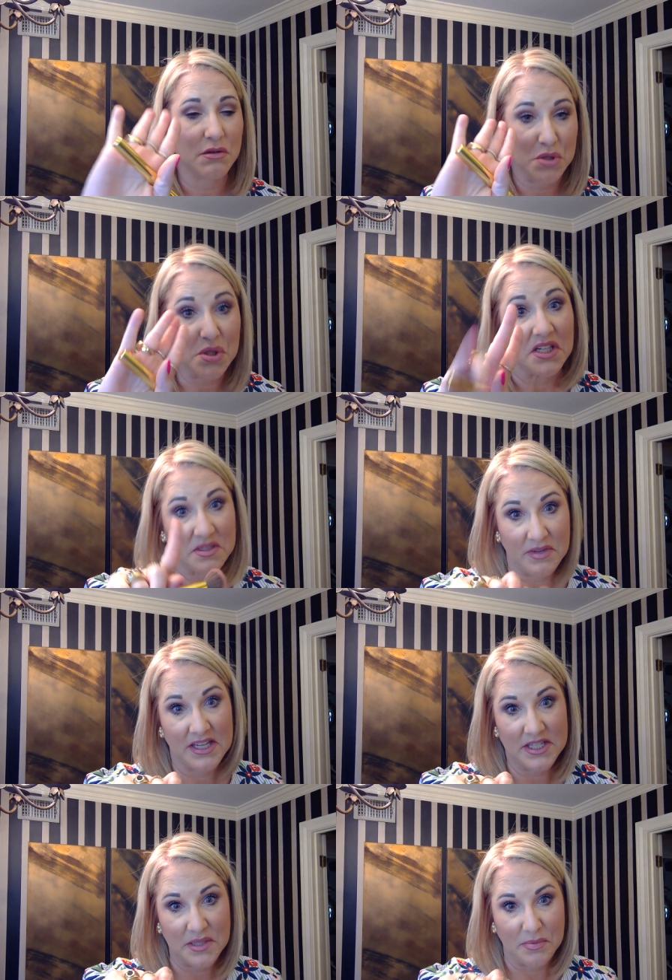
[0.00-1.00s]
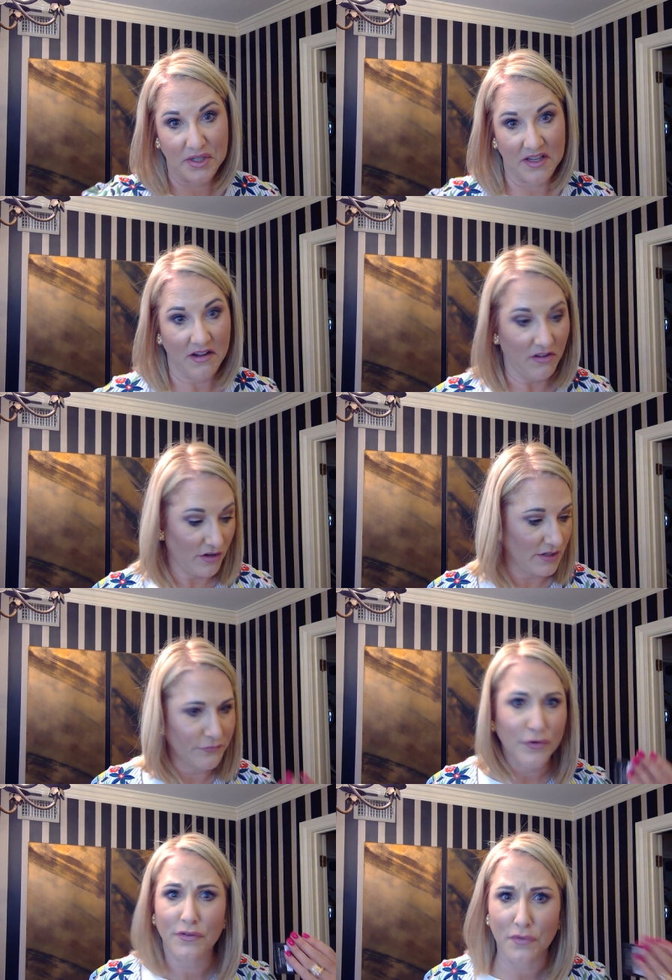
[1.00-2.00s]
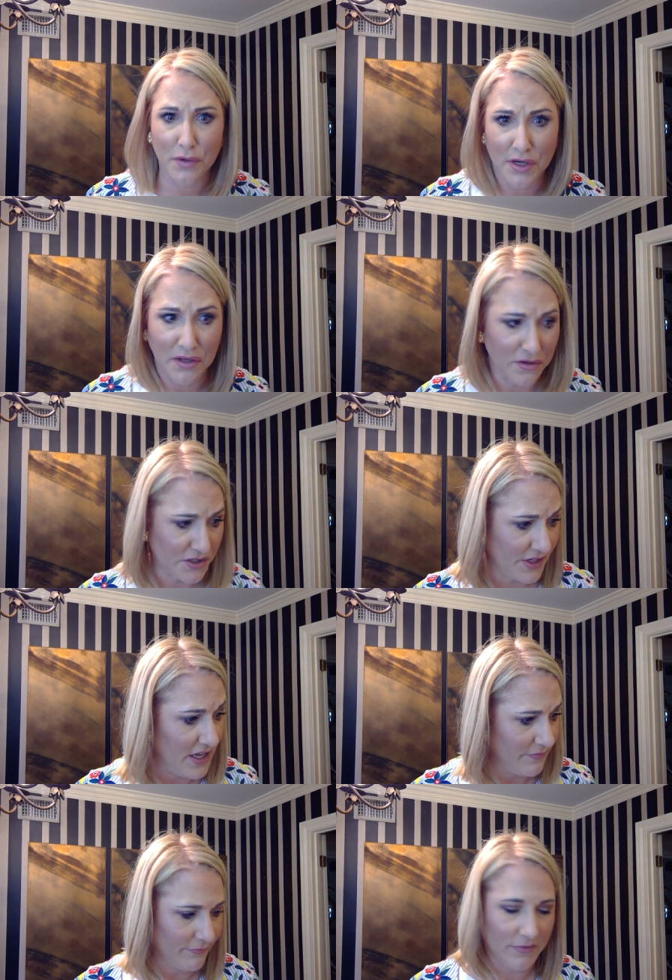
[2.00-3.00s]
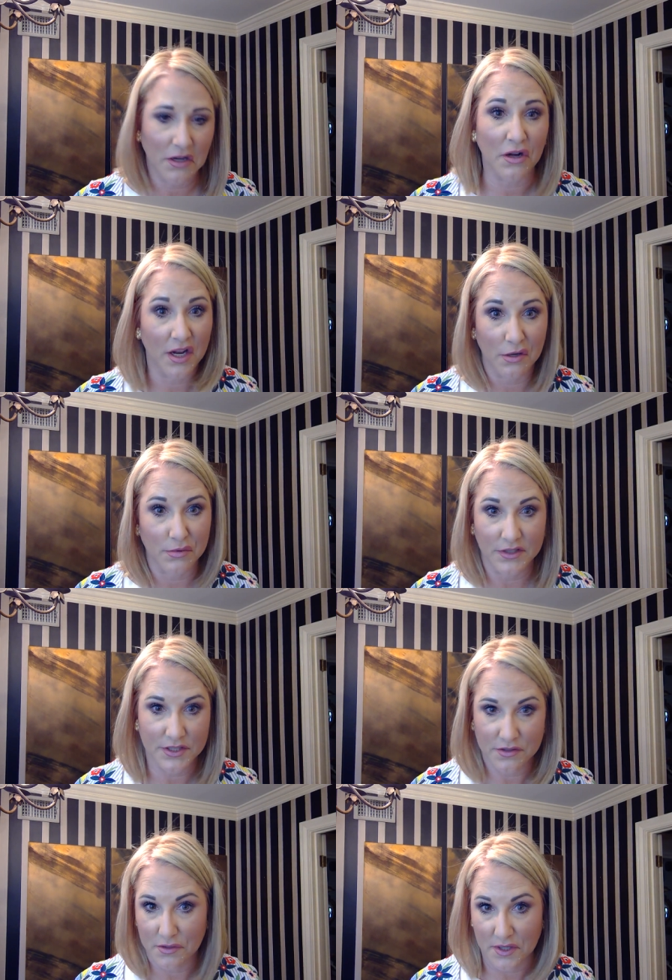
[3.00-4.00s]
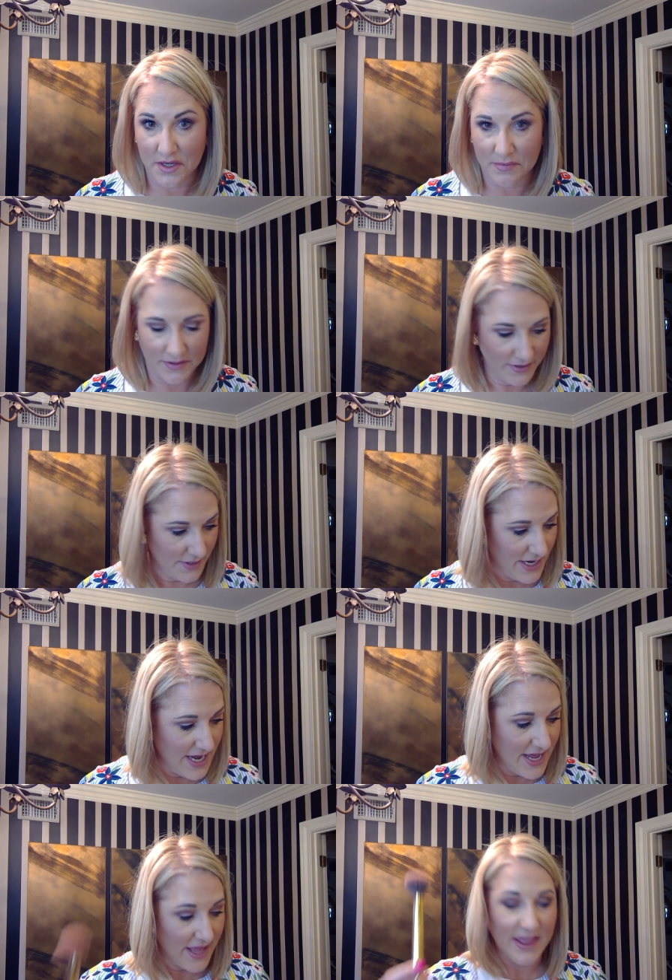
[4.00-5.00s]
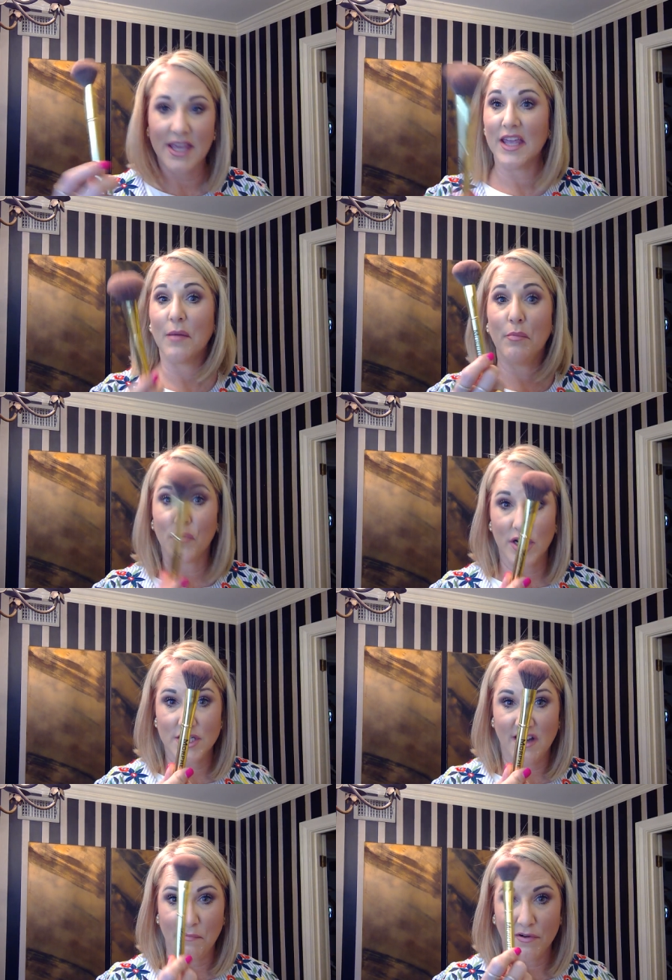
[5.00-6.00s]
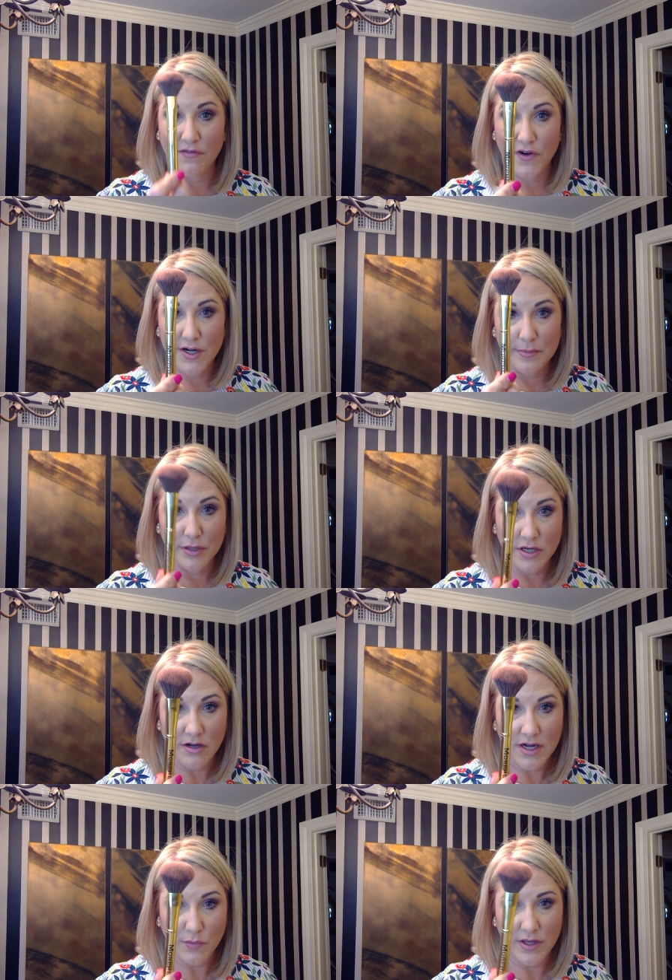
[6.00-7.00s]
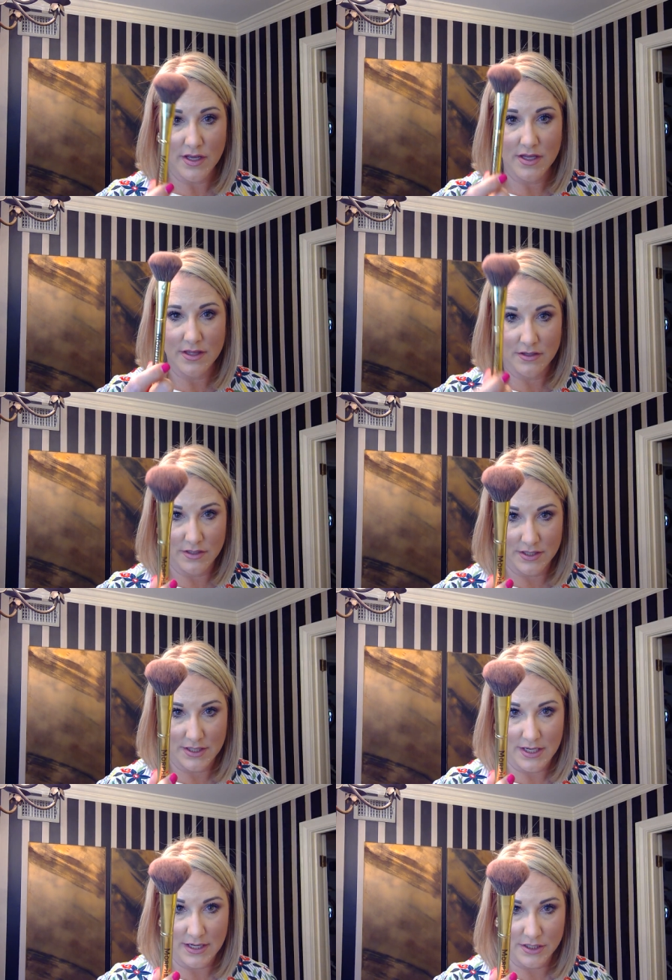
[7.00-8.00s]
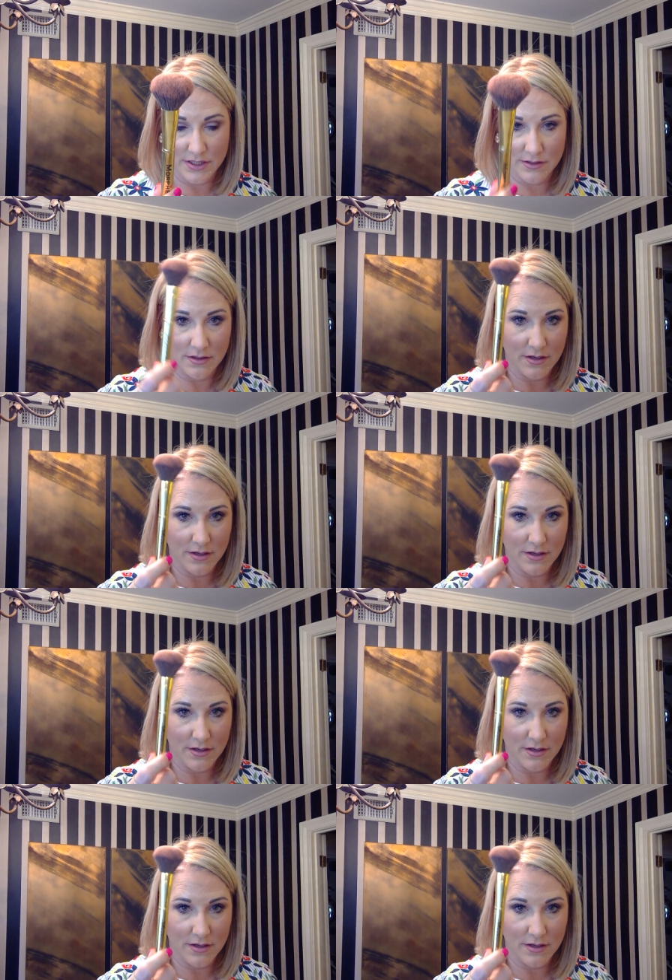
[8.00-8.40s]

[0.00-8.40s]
Trust me, it's a pretty color, and for four dollars, you're not gonna really screw up. The brush I prefer to put it on with, you can see I just